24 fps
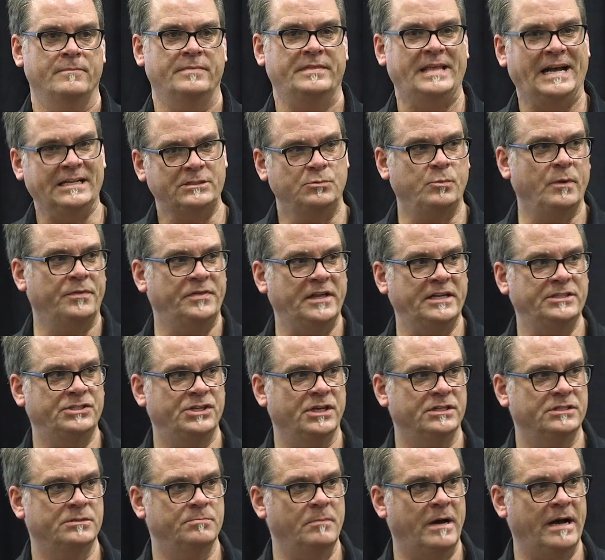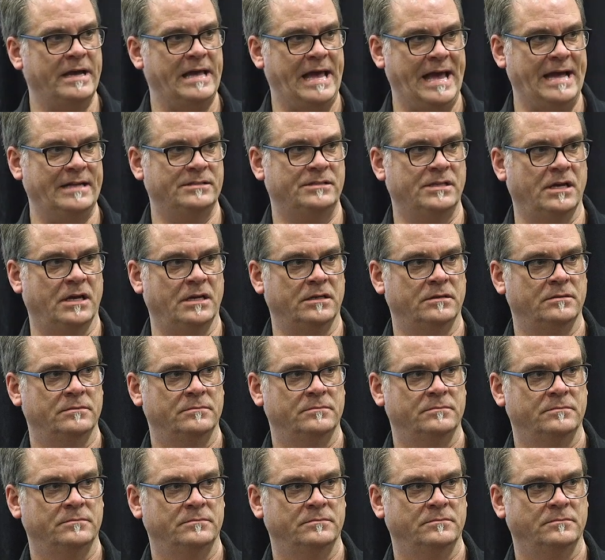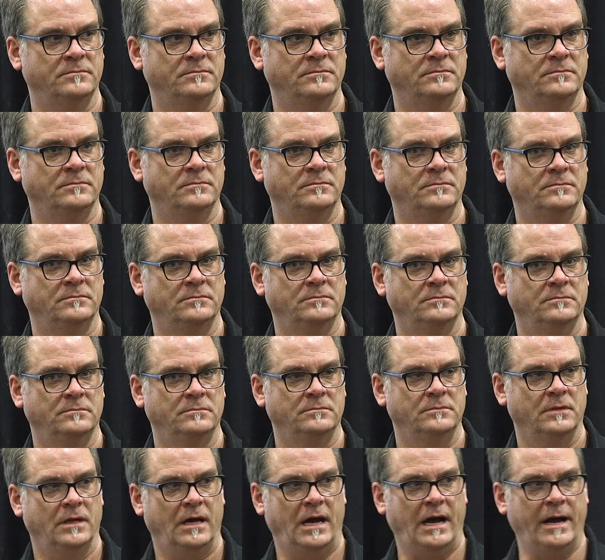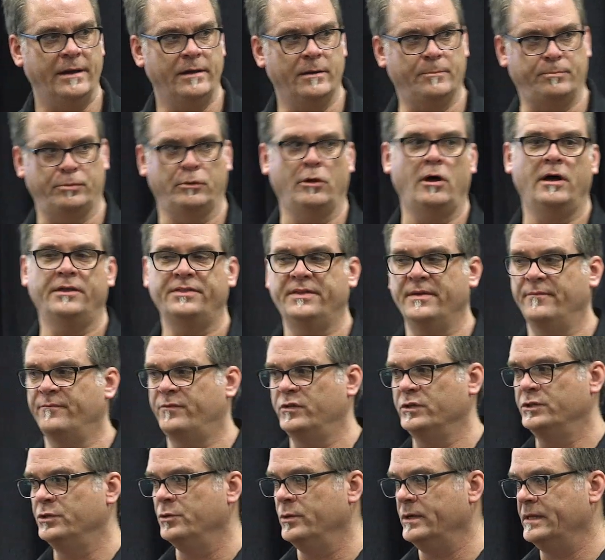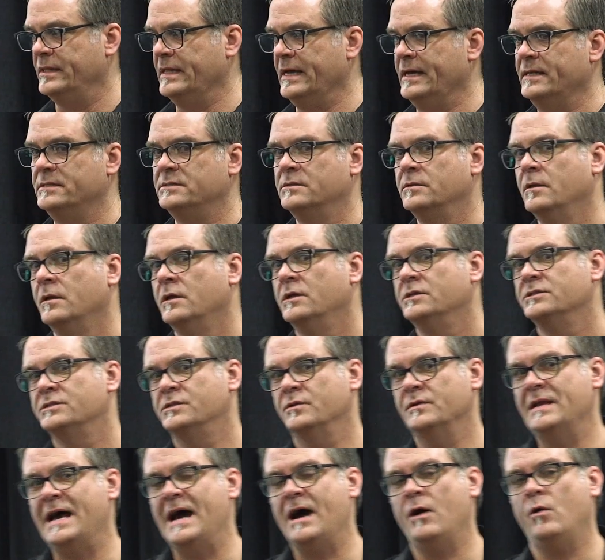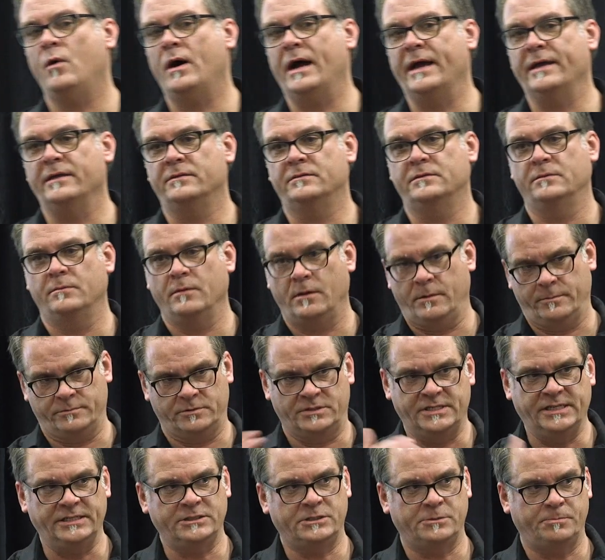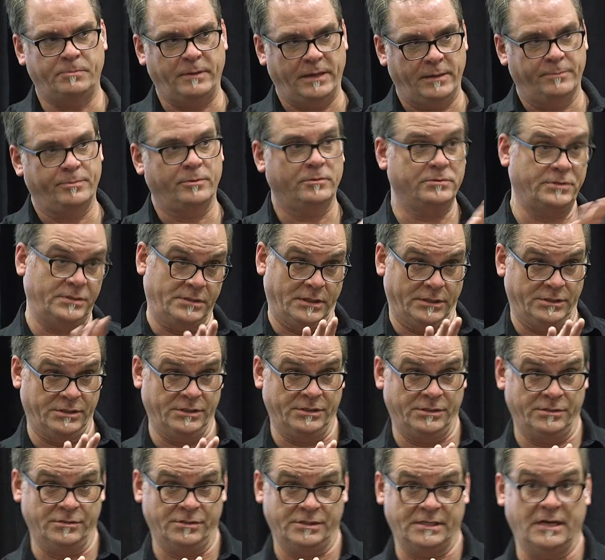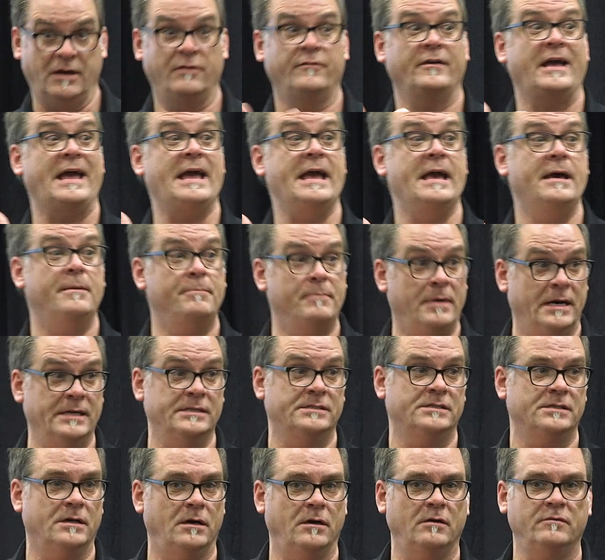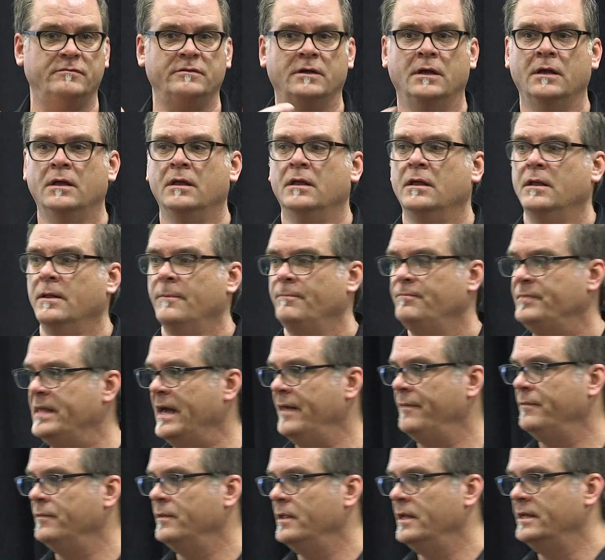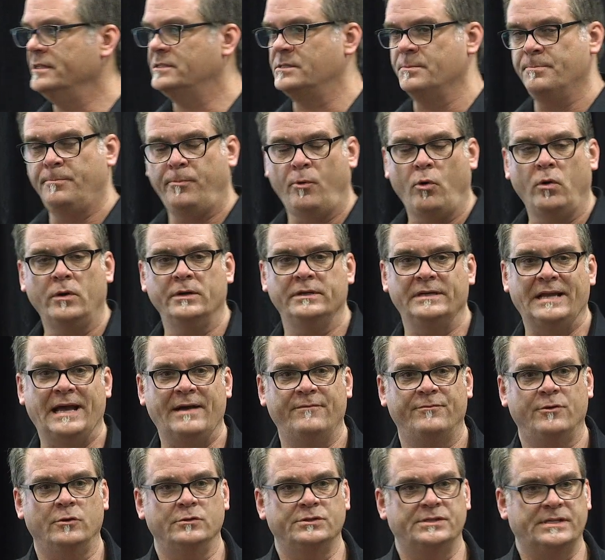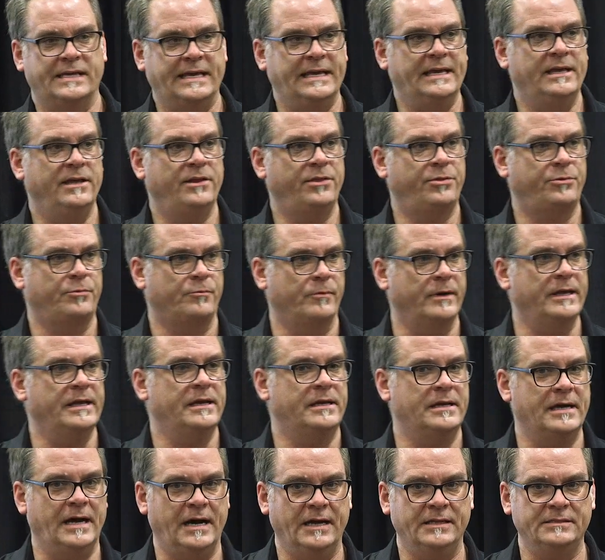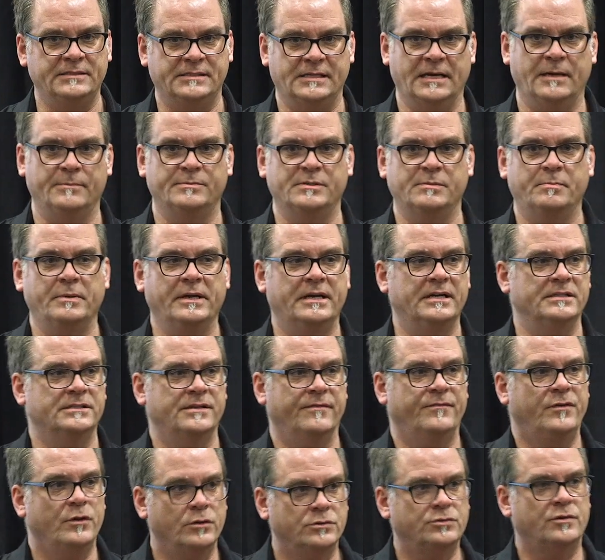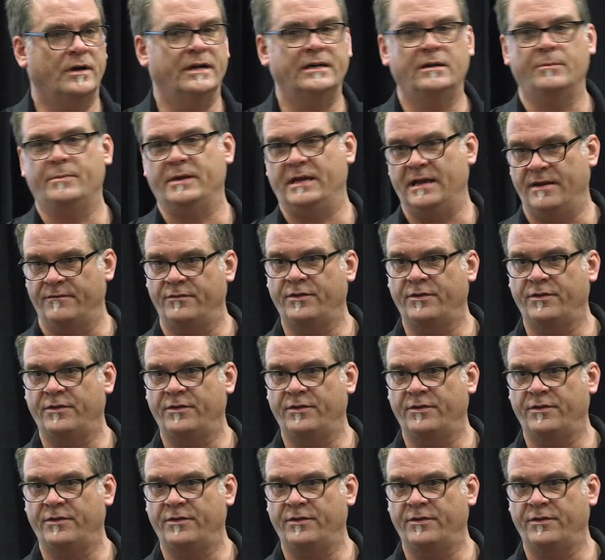That's what they judged my ads on. I applaud them for doing that. So now I teach people, such as yourself and myself, that it's important to have those key three concepts, because if you're trying to be